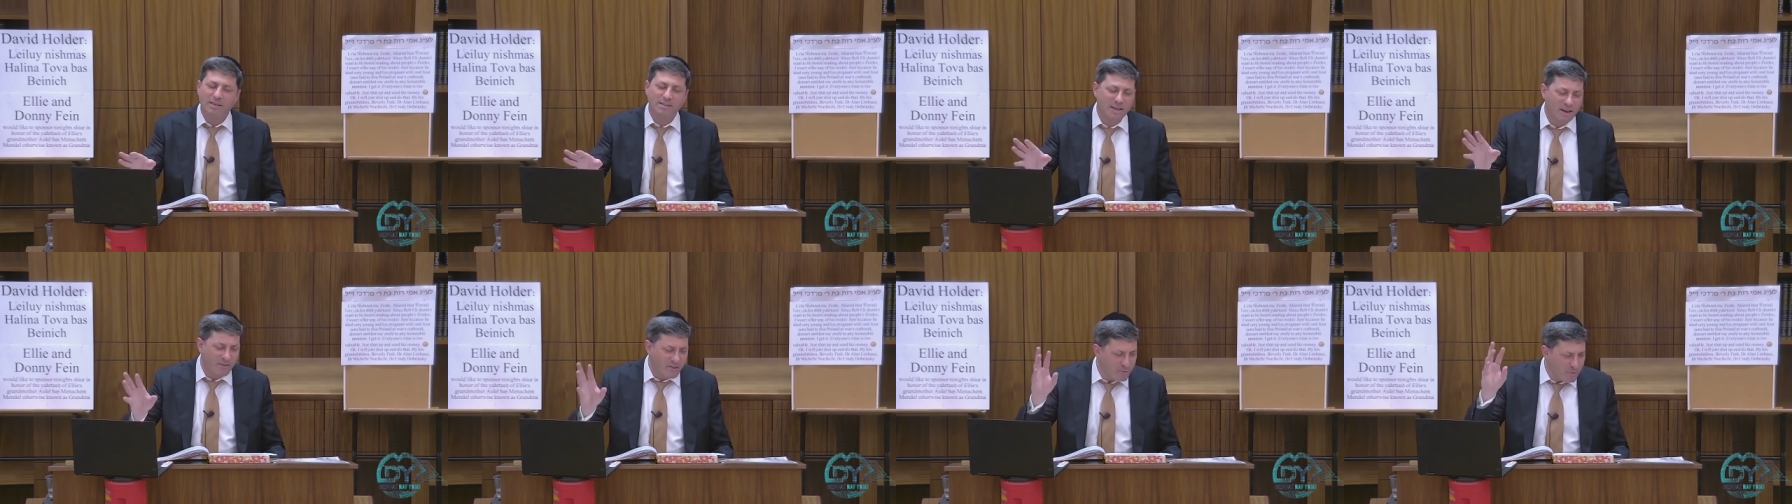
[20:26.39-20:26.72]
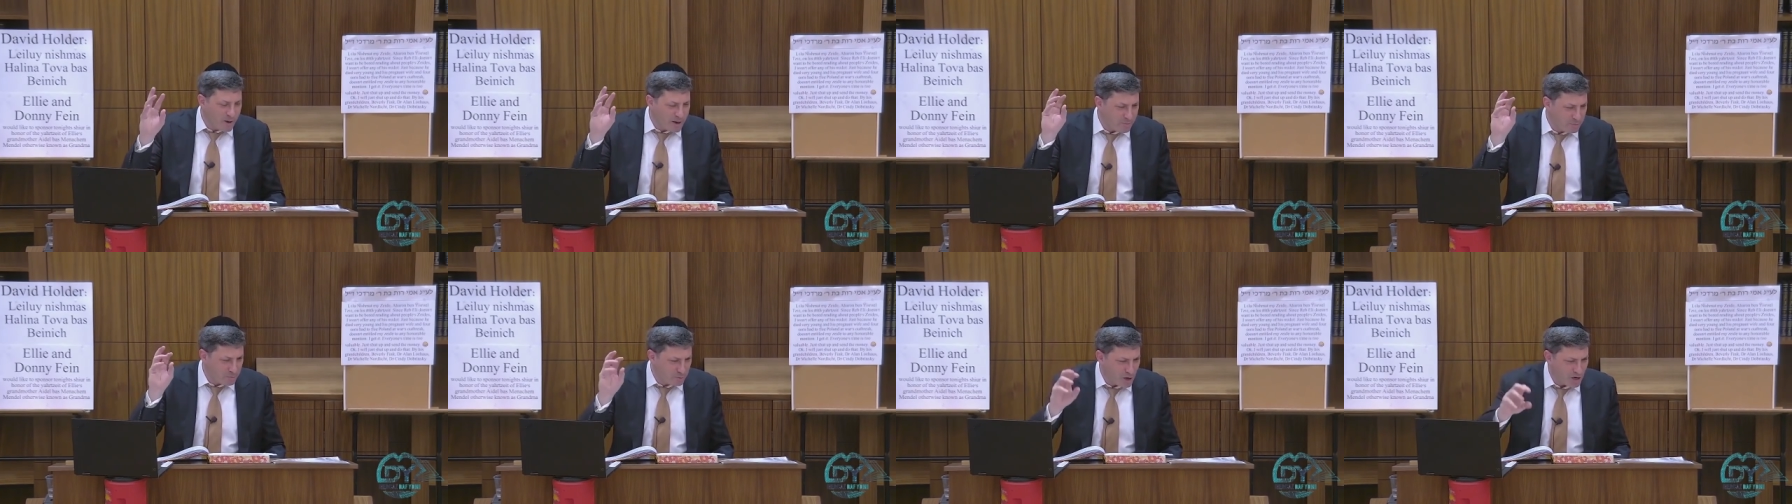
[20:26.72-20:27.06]
So
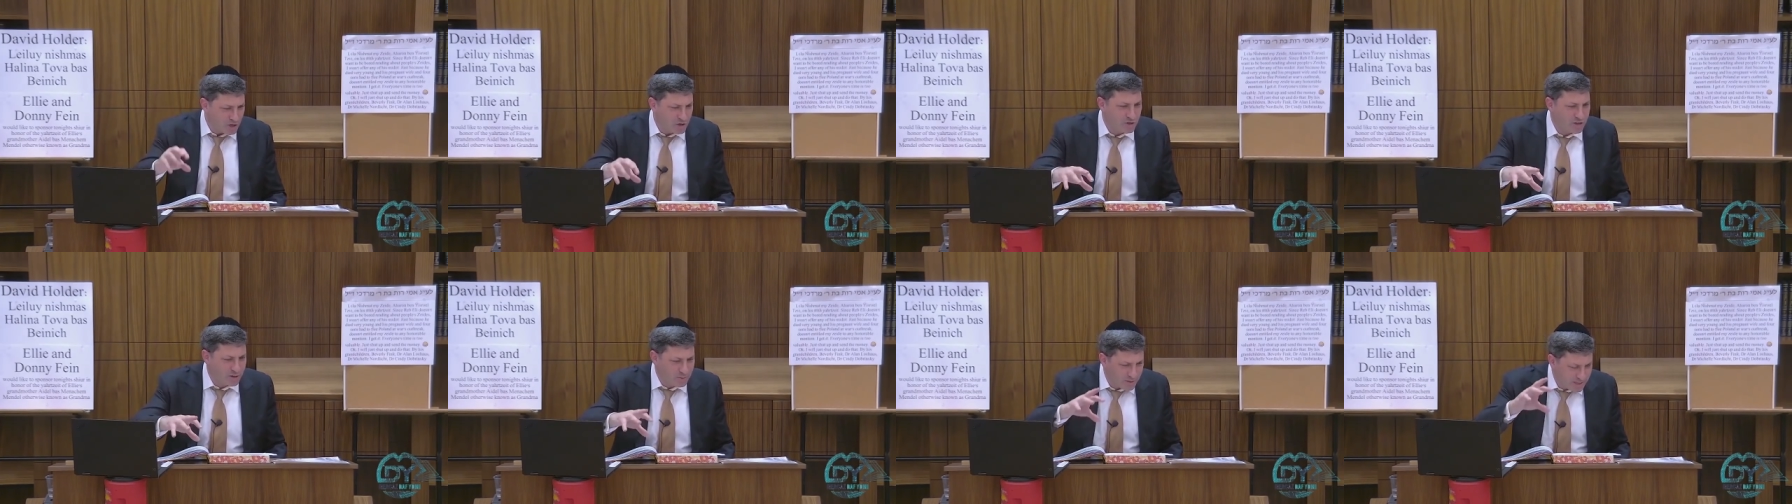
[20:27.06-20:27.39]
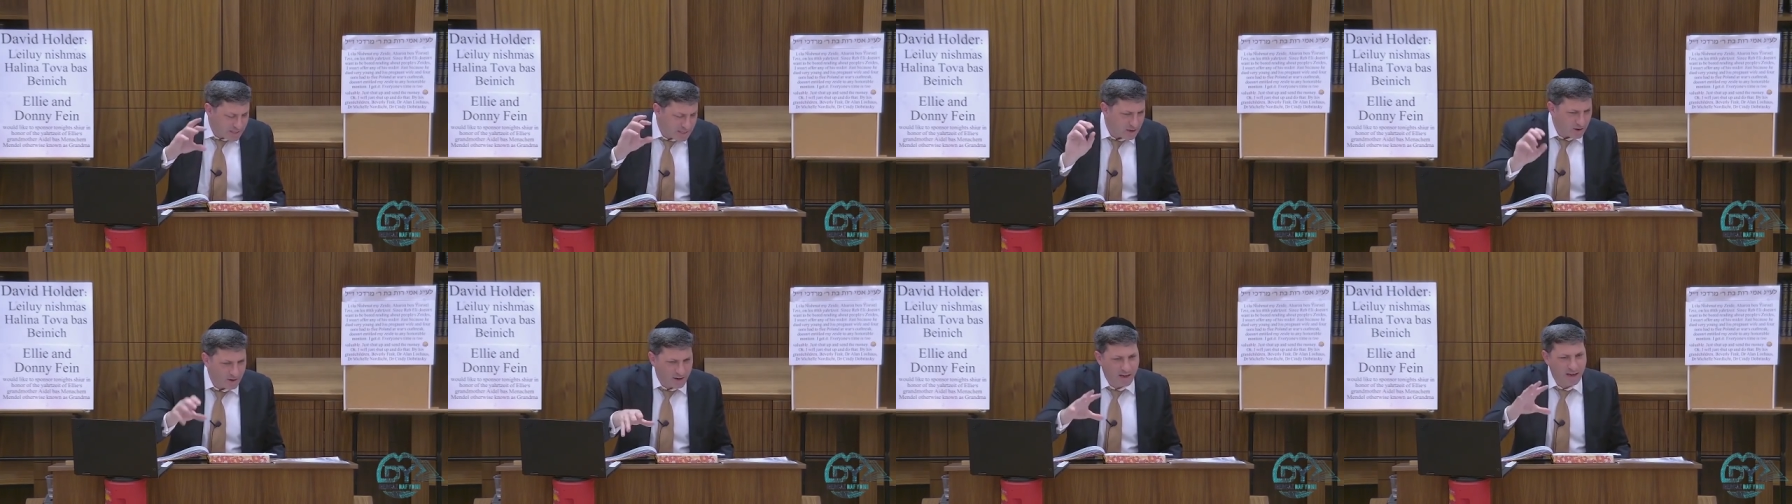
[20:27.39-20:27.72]
everybody pressured him. He
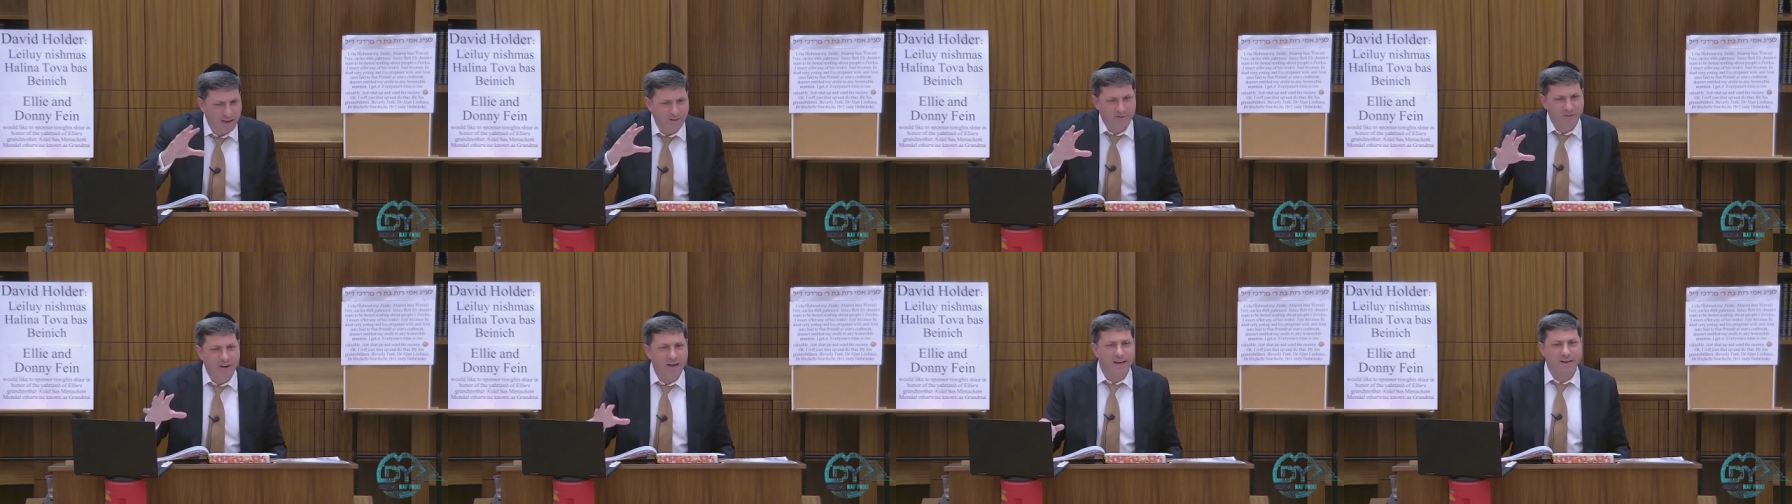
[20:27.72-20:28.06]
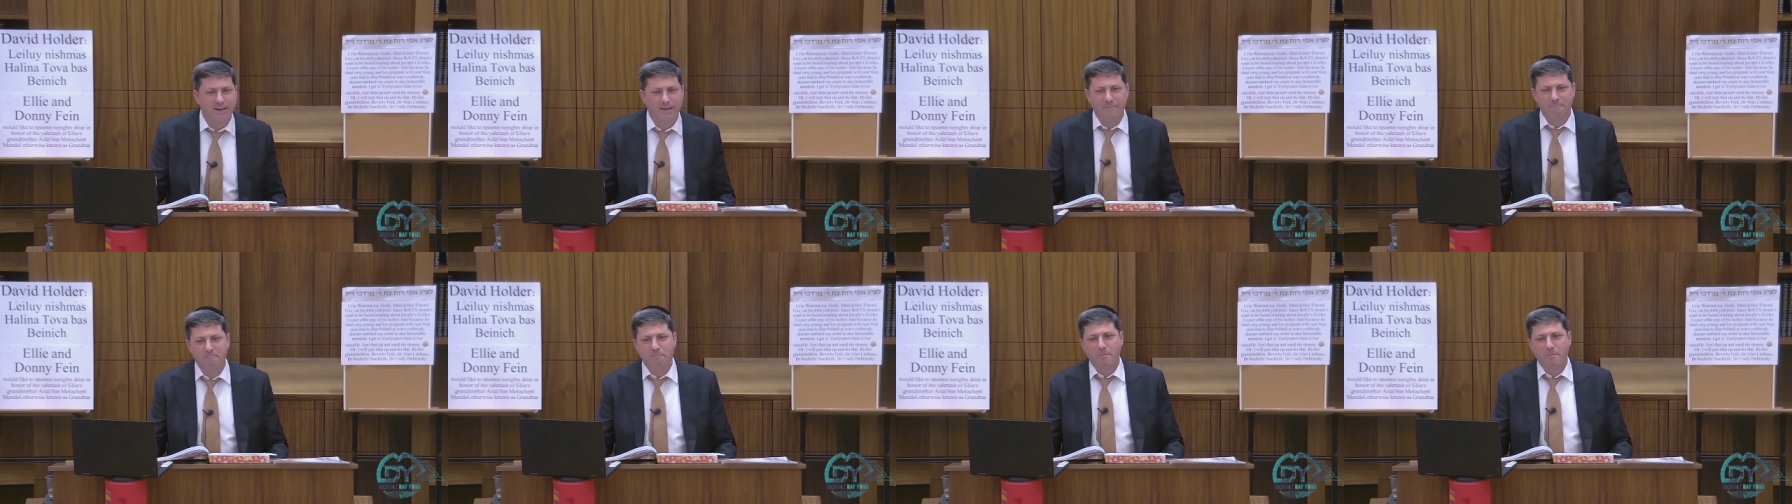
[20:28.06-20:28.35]
said, okay, fine.